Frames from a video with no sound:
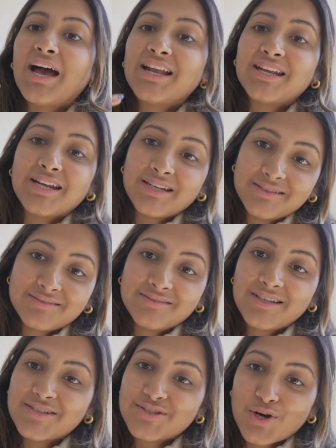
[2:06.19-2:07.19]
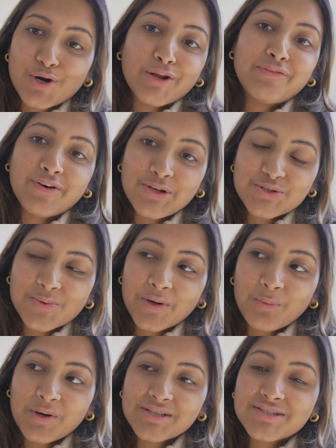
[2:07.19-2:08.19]
and it is already fall
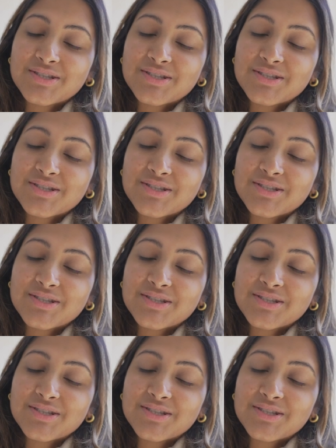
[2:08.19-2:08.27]
21.